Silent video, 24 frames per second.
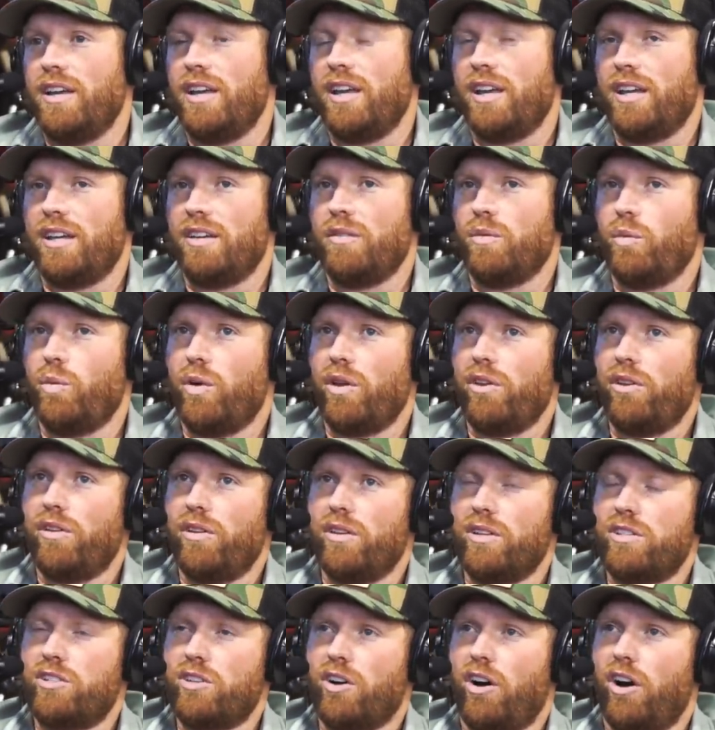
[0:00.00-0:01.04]
And whether
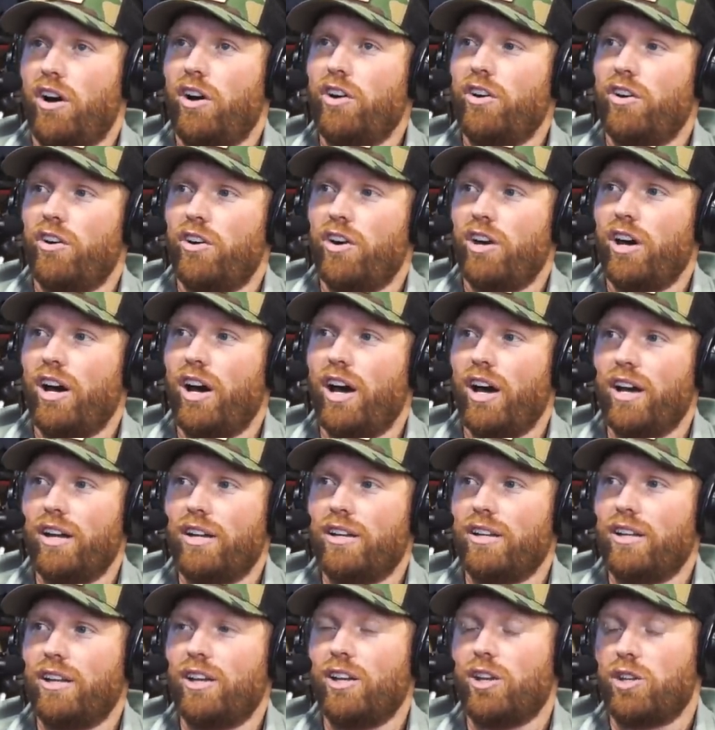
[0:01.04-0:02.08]
that's on or not,
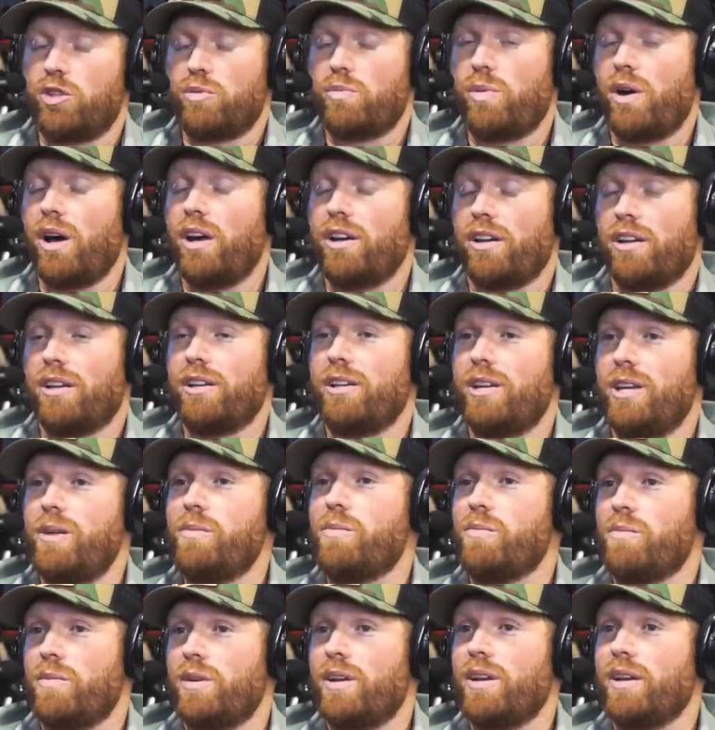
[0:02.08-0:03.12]
it is probably going to
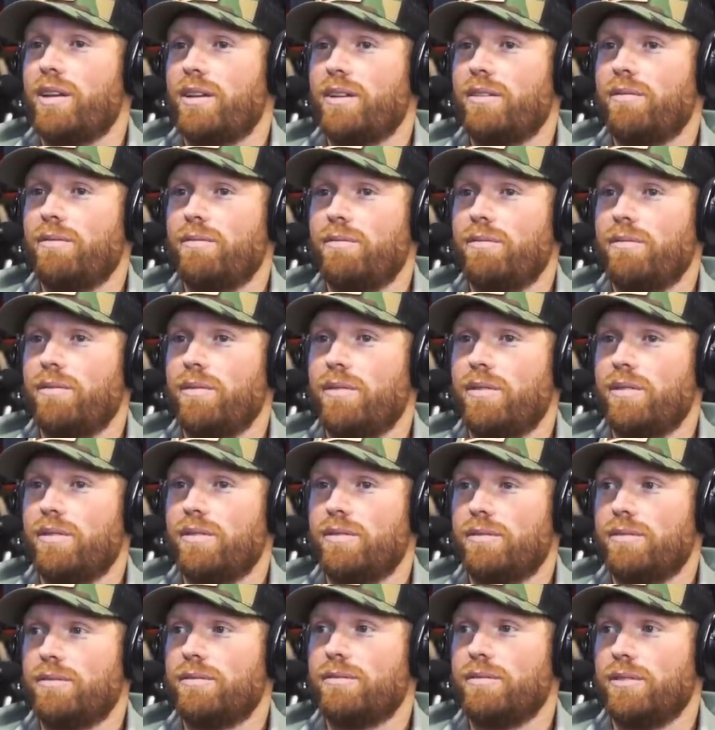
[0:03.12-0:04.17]
keep them in. Mm-hmm.
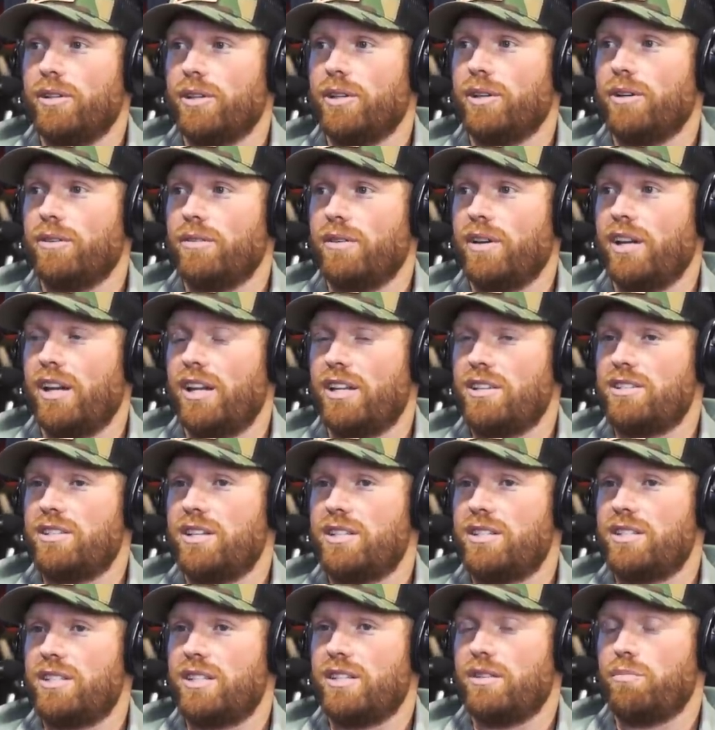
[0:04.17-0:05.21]
Right. You know, and right. it's
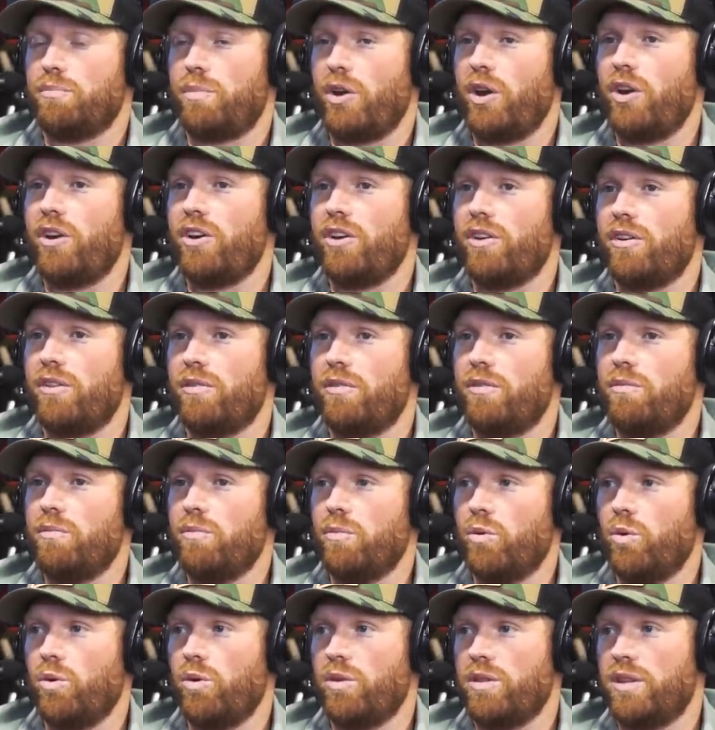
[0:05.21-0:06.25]
it's the barrier
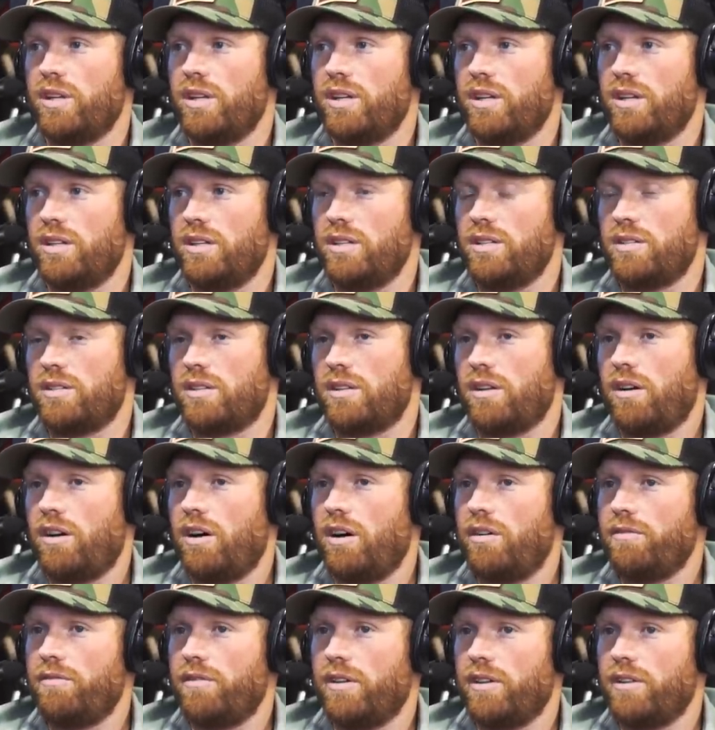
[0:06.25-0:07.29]
more than it is the
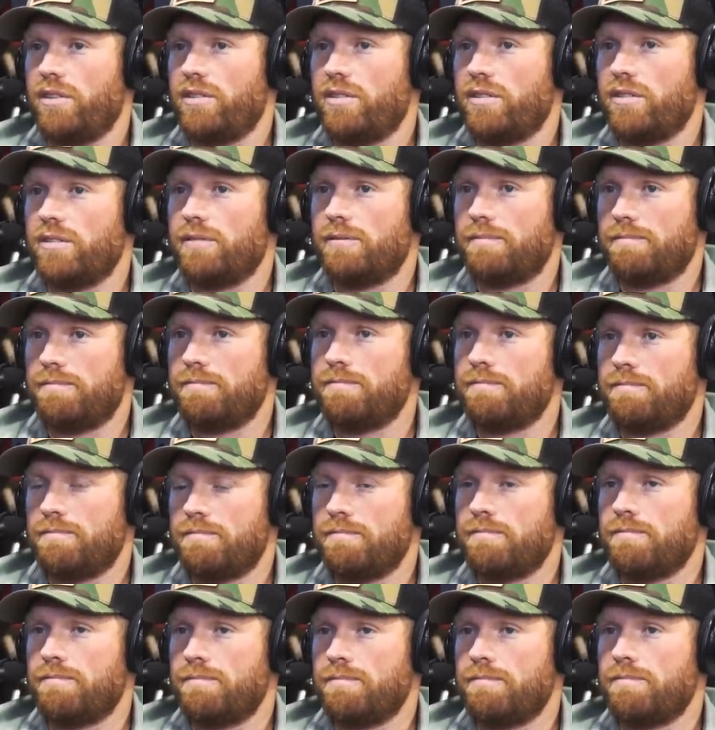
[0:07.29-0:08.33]
hot Yeah. It's like
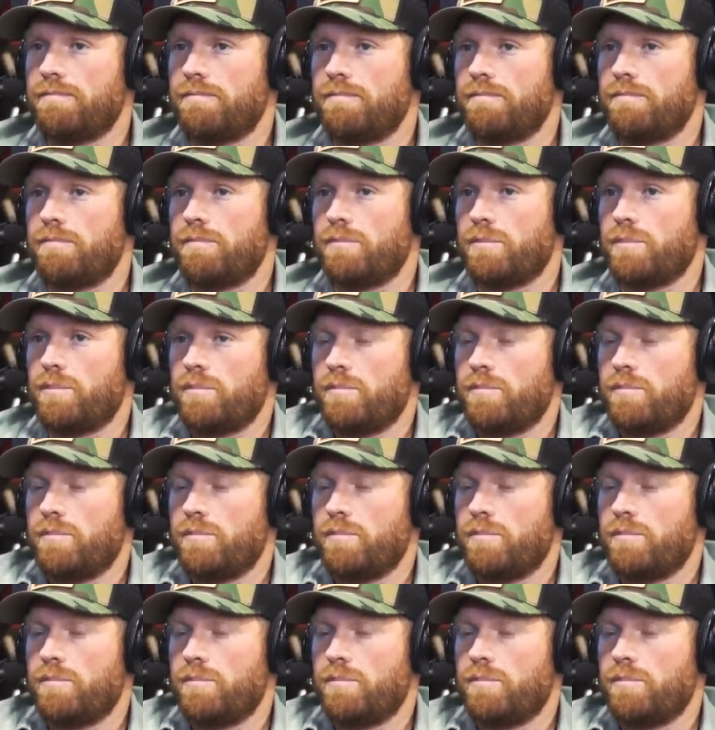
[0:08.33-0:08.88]
most horses. You take